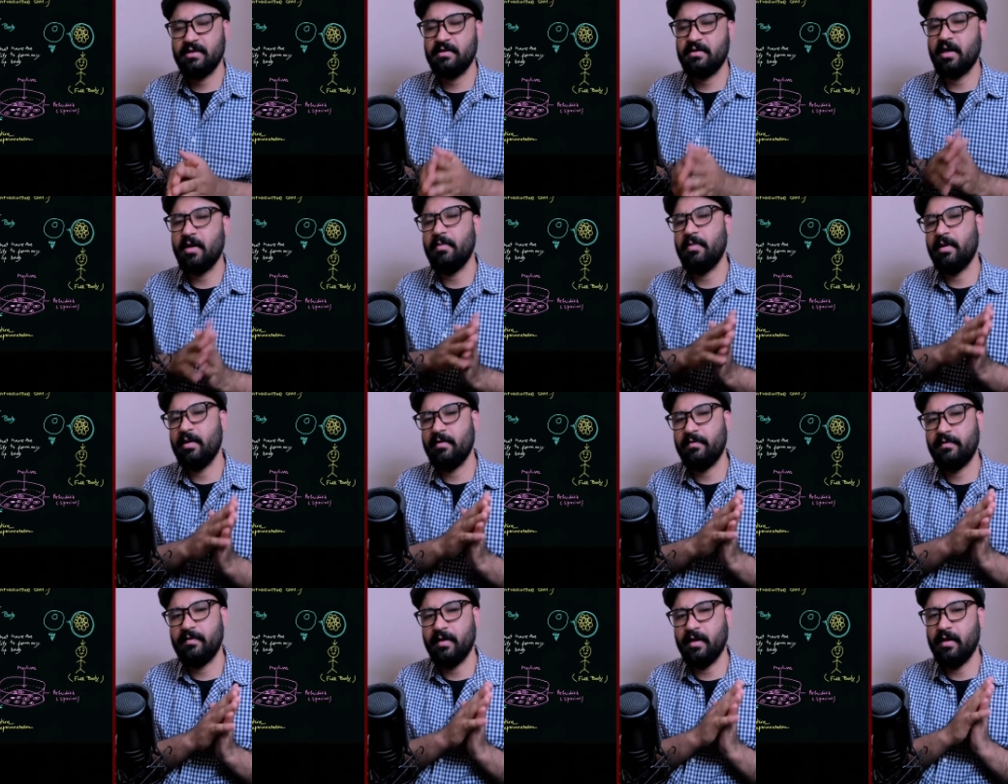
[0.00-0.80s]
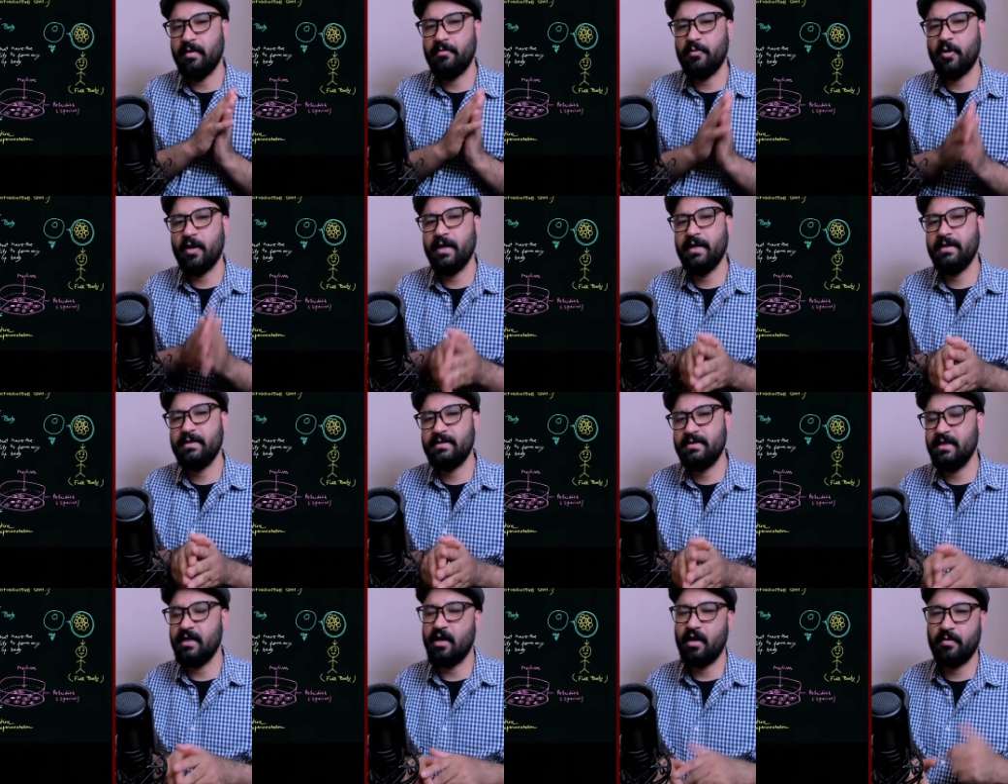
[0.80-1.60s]
a couple of
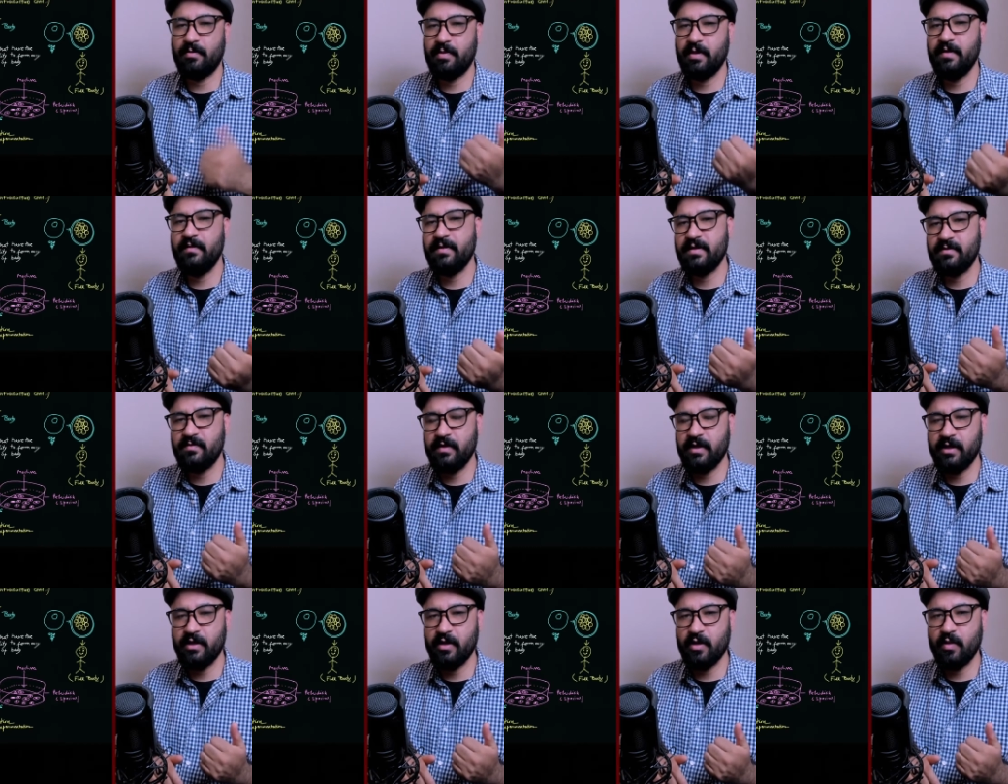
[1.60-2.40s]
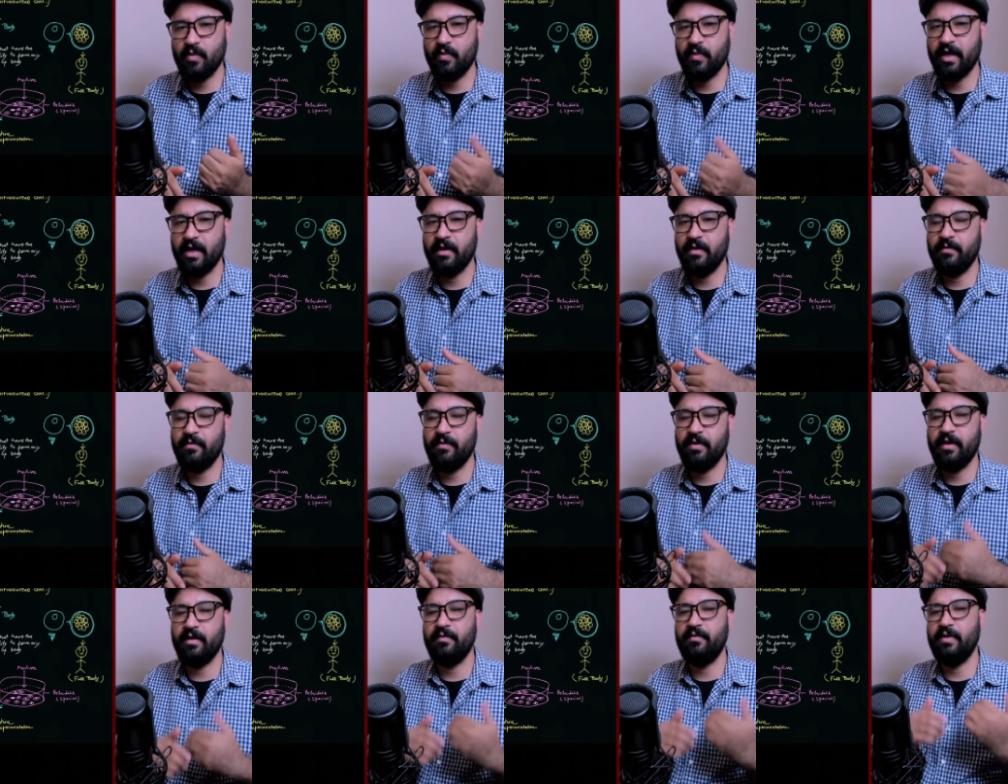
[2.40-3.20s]
points in our previous video where
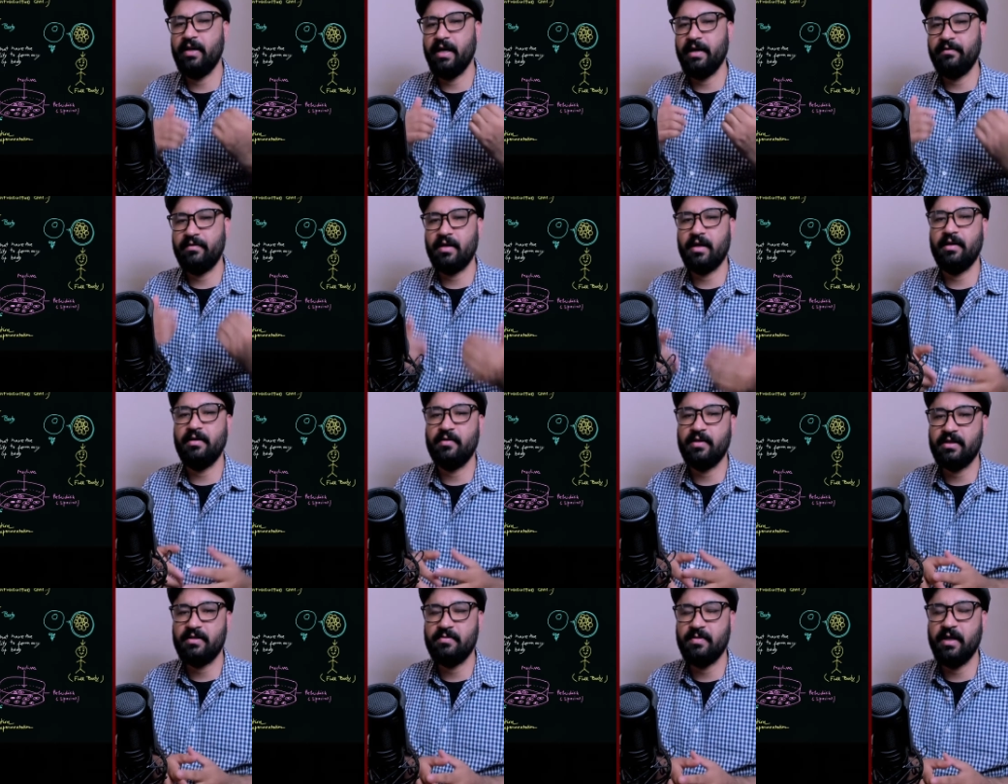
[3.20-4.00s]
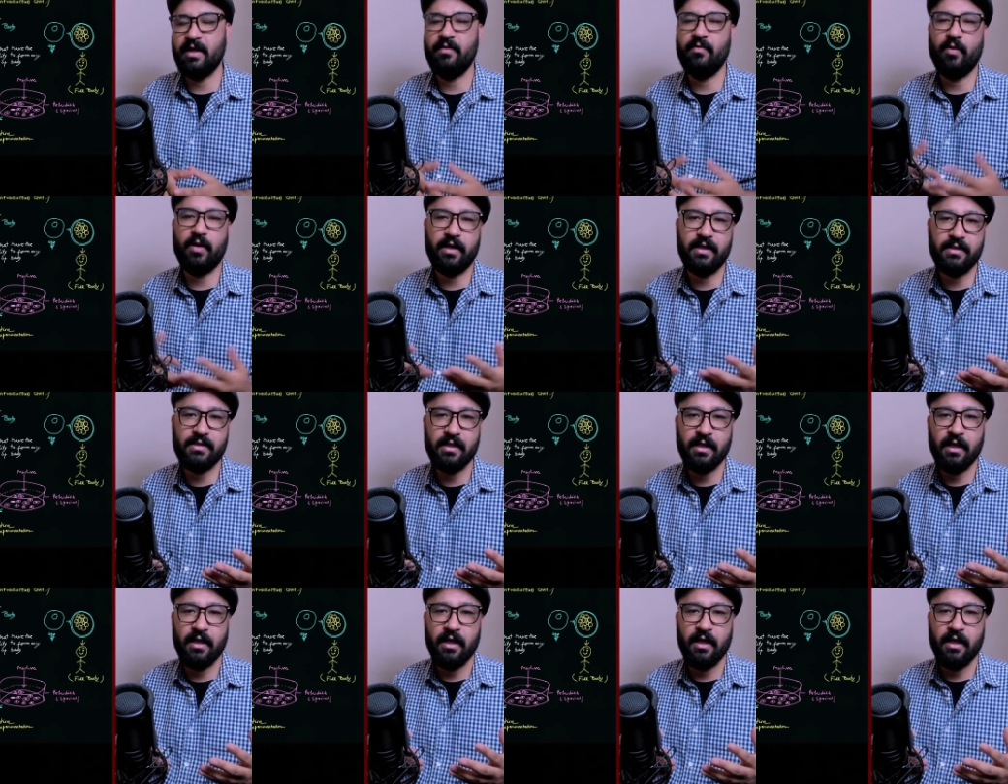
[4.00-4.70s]
we have tried to explain what is